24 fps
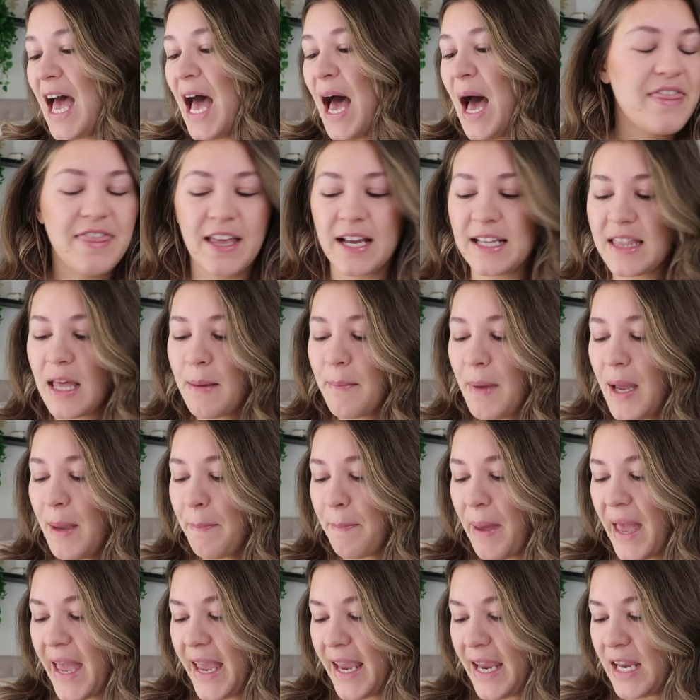I think that my
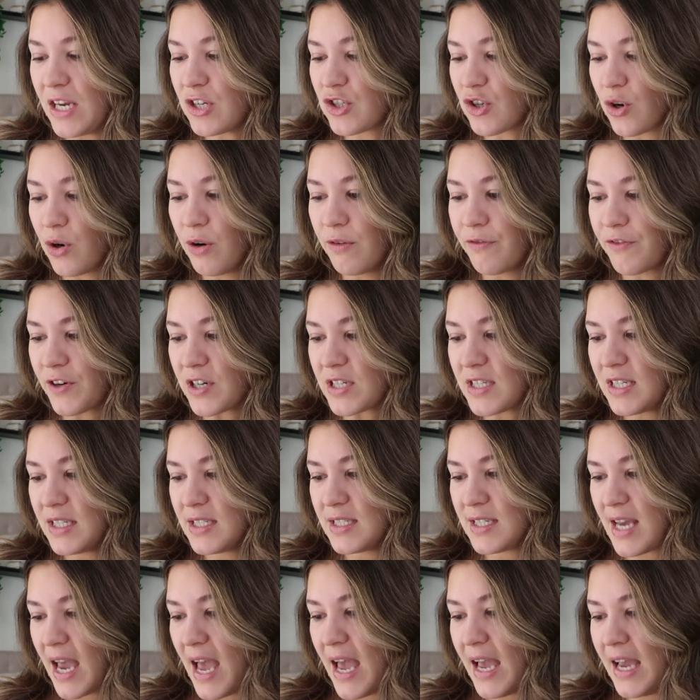page goal for
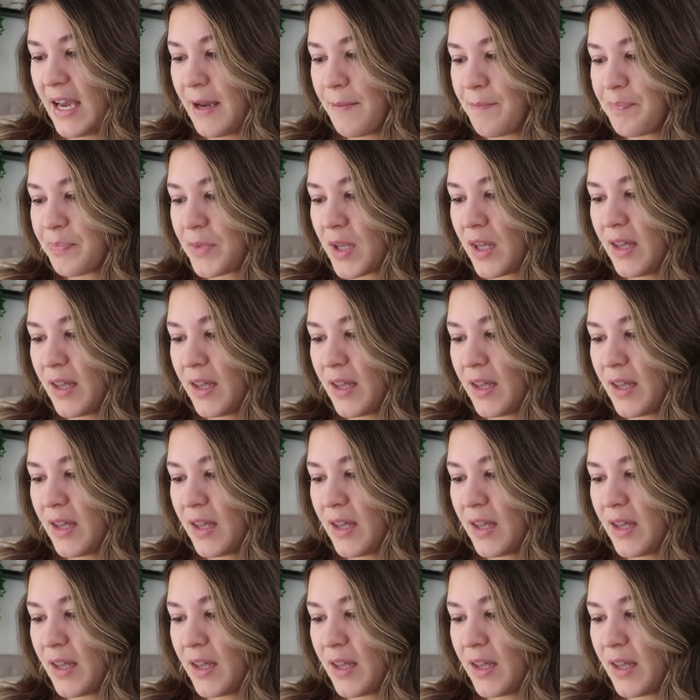today,